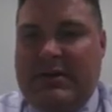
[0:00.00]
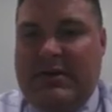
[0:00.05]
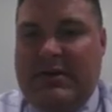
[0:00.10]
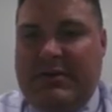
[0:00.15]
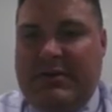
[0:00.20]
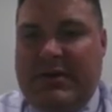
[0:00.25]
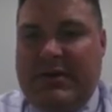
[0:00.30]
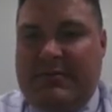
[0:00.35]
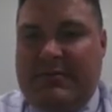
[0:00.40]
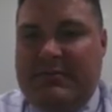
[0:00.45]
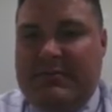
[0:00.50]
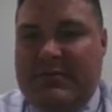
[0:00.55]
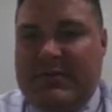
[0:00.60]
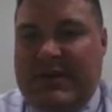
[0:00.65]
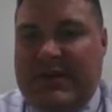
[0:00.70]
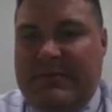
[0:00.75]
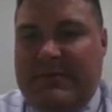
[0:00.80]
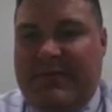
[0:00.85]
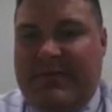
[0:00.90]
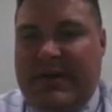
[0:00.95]
There we go,
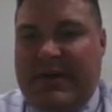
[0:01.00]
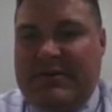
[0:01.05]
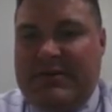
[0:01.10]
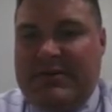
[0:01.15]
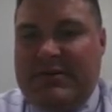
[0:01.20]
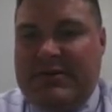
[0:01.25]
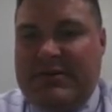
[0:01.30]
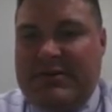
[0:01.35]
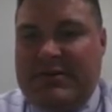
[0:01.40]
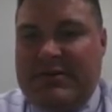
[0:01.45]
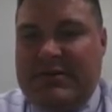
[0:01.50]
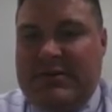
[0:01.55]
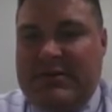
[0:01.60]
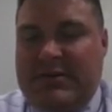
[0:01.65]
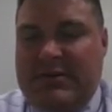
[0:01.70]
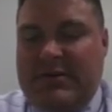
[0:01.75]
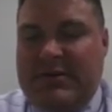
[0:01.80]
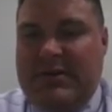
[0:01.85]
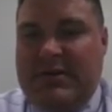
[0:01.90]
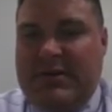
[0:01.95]
top factors.
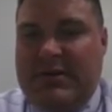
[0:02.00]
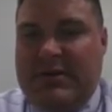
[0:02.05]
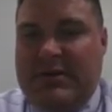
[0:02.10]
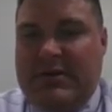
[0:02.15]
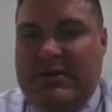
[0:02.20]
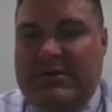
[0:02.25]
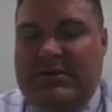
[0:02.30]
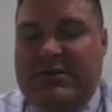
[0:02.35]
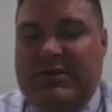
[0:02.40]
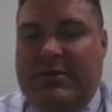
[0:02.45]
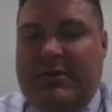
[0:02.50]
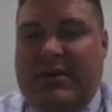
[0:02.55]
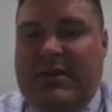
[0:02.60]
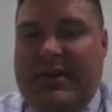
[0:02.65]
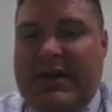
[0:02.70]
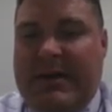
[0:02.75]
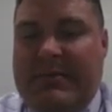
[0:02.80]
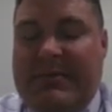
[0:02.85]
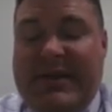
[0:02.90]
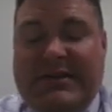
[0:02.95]
So the
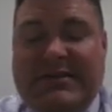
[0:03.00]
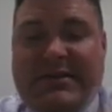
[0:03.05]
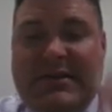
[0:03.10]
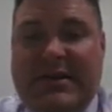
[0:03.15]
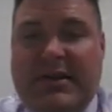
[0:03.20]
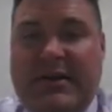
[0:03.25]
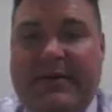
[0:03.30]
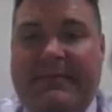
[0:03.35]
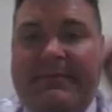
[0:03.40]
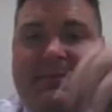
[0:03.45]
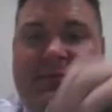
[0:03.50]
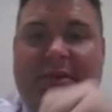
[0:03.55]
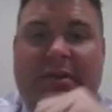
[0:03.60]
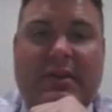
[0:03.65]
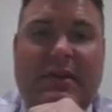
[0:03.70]
top, that's a